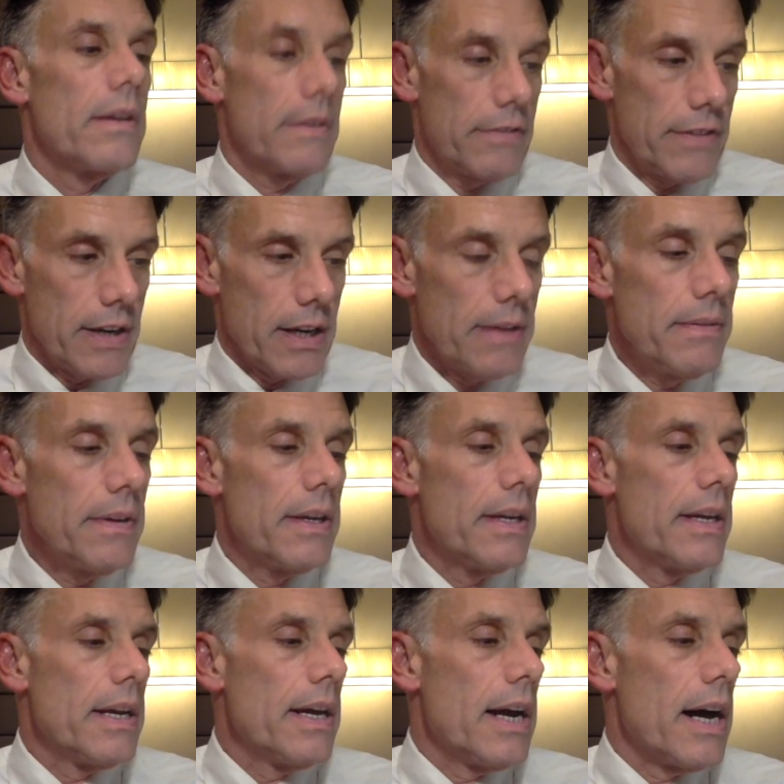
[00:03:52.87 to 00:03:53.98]
Fine.
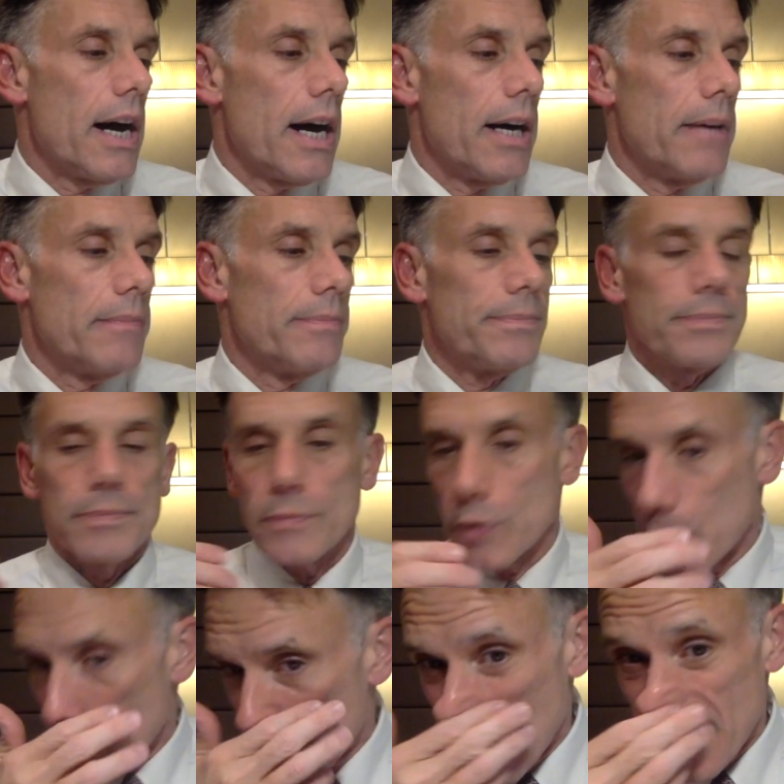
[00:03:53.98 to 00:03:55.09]

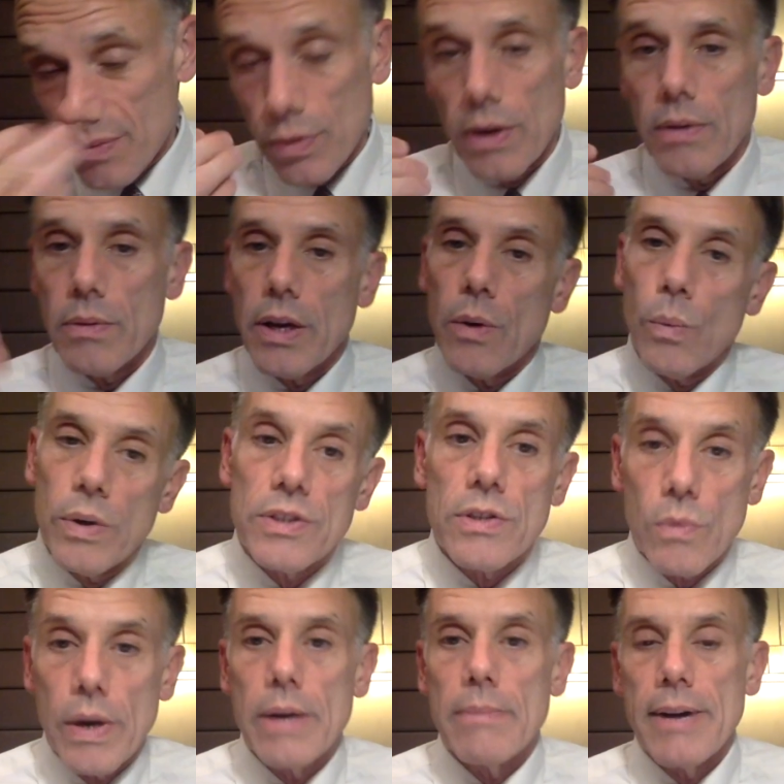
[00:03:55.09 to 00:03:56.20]
Question then is, well, what's the
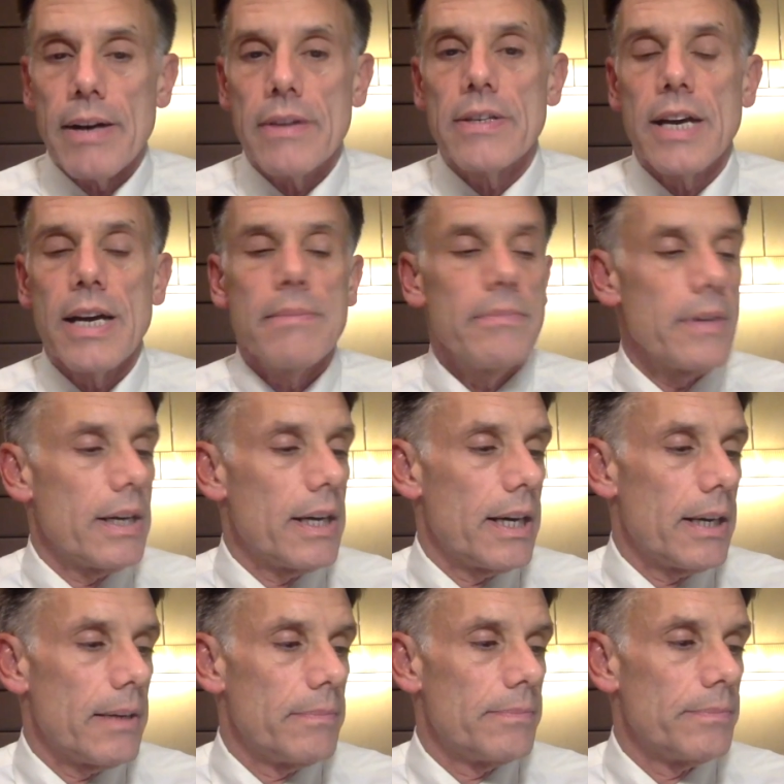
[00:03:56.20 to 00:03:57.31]
right amount of time?
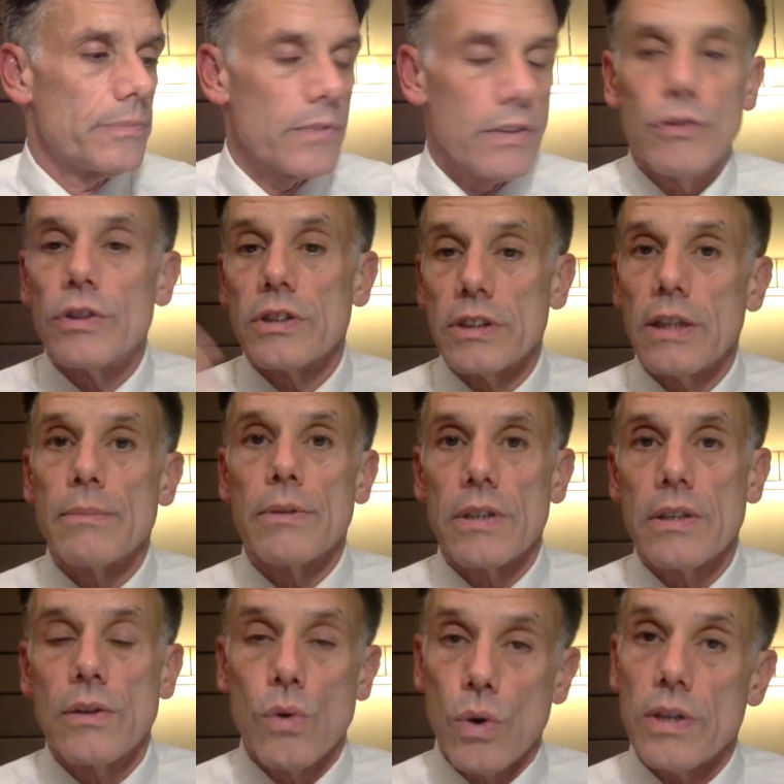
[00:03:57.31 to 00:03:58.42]
The Fullerton Lumber
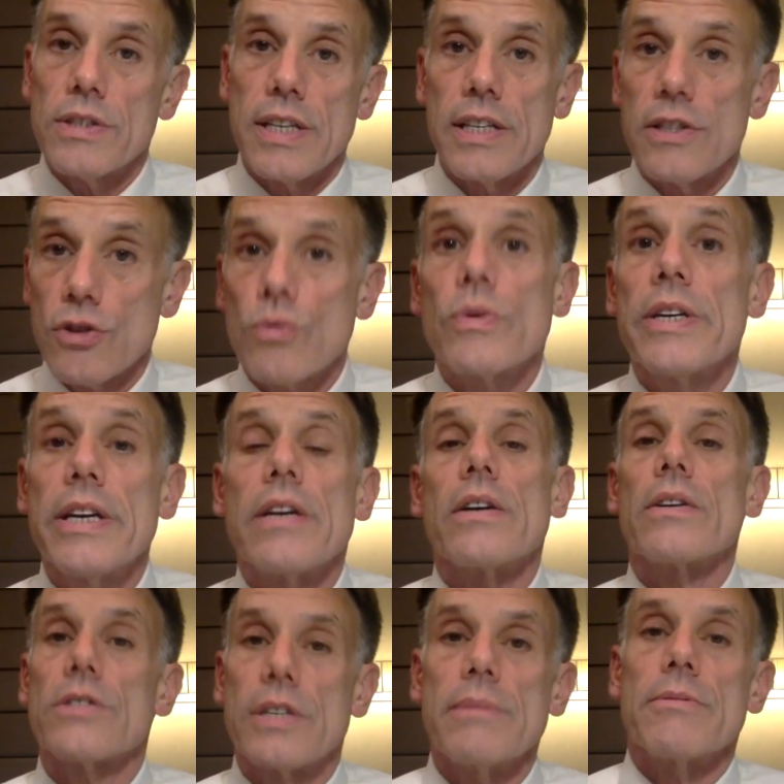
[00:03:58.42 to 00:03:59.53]
court said 3
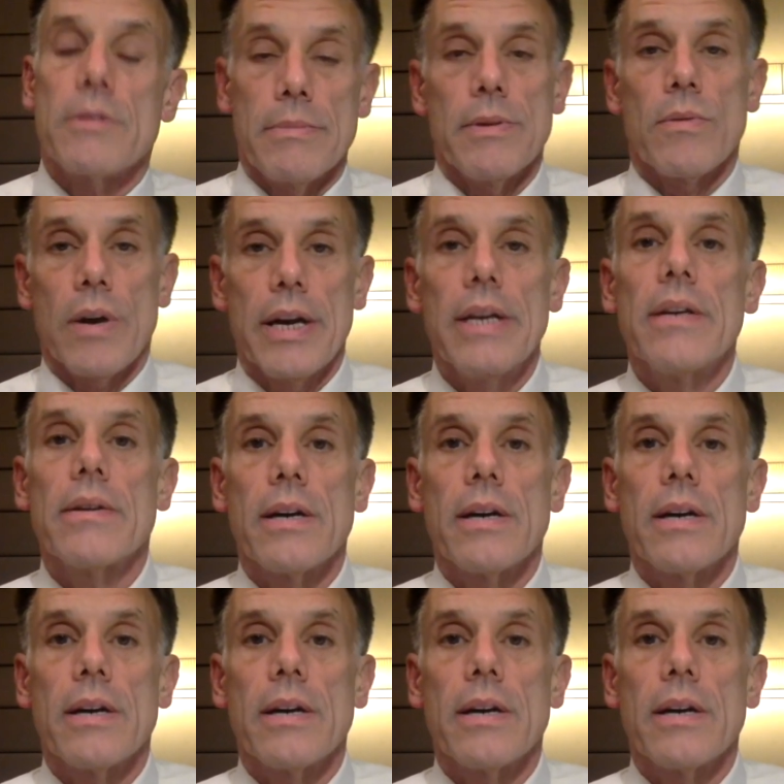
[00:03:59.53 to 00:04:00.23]
years seems to be right.